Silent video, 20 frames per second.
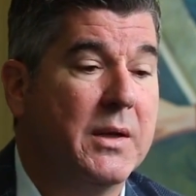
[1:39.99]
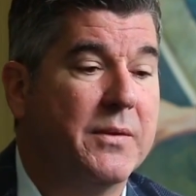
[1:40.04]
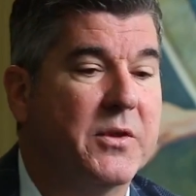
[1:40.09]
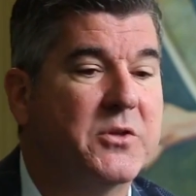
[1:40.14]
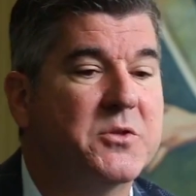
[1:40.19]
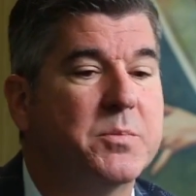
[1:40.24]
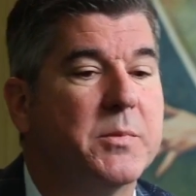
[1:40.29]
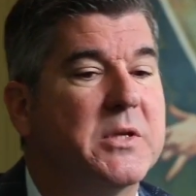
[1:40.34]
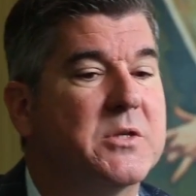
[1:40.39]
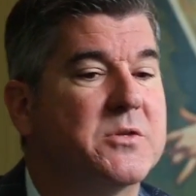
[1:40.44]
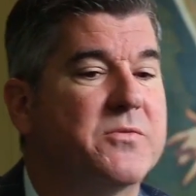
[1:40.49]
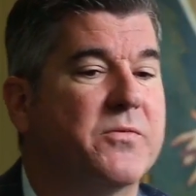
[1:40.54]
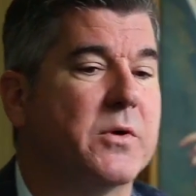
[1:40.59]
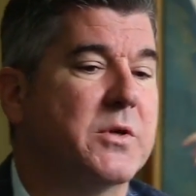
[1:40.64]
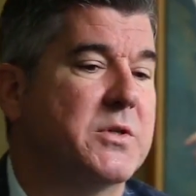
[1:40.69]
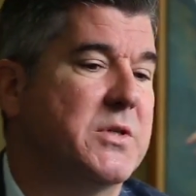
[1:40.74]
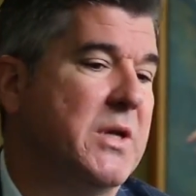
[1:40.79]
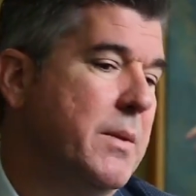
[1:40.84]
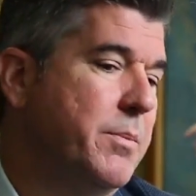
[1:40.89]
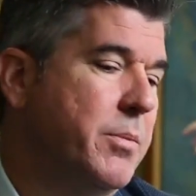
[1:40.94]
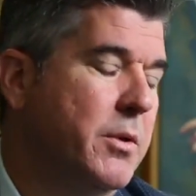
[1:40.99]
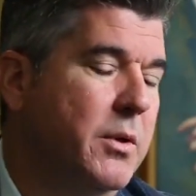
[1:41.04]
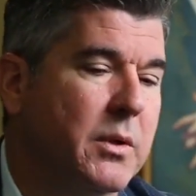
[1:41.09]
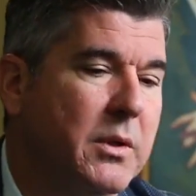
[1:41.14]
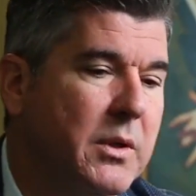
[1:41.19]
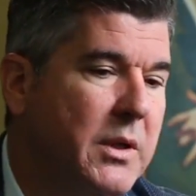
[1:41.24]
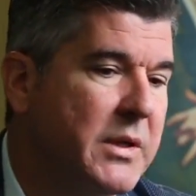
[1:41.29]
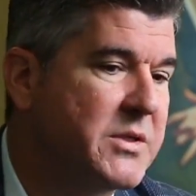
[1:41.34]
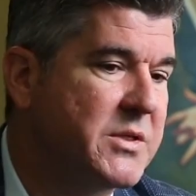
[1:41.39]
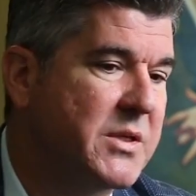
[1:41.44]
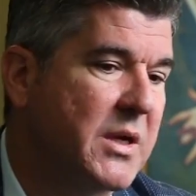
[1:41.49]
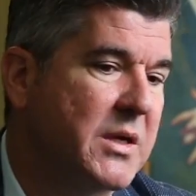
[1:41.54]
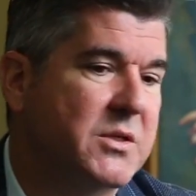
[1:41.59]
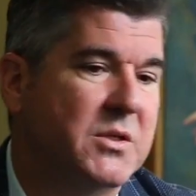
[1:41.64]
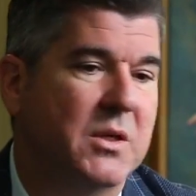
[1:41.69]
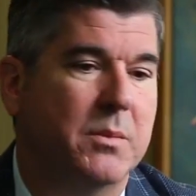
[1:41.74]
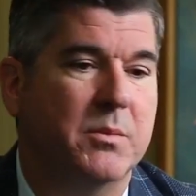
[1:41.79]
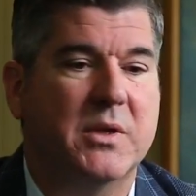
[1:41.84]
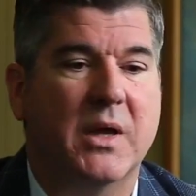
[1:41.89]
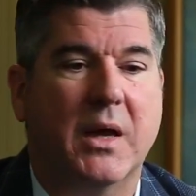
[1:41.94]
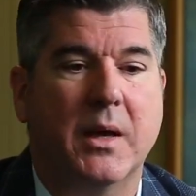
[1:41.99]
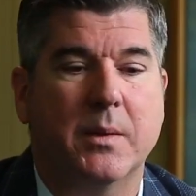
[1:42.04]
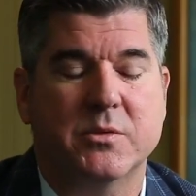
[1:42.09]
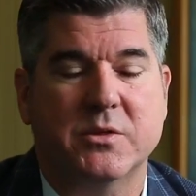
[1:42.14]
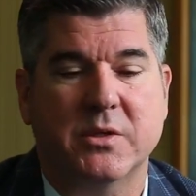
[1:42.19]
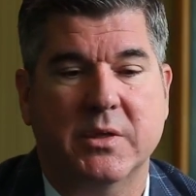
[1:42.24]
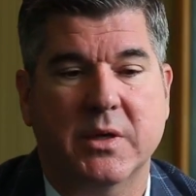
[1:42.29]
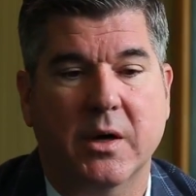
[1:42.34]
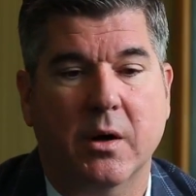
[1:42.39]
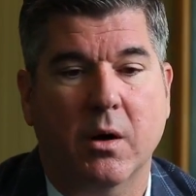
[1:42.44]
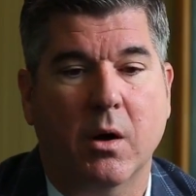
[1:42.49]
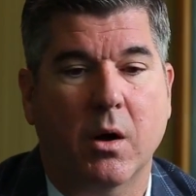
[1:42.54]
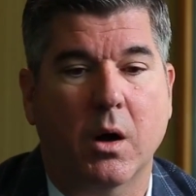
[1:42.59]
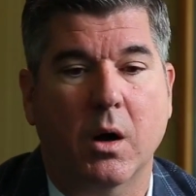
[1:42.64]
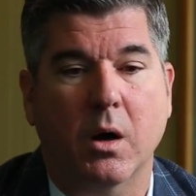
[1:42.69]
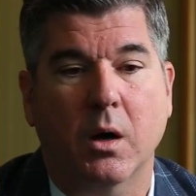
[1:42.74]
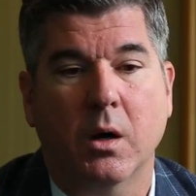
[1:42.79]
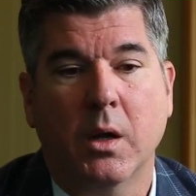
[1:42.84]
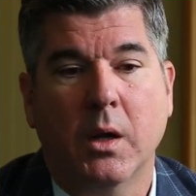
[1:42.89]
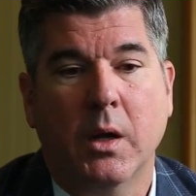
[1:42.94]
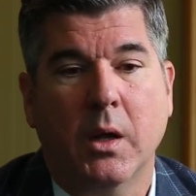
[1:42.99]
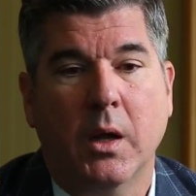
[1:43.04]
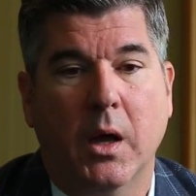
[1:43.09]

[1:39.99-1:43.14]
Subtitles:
This means, for example, let's say sometimes there are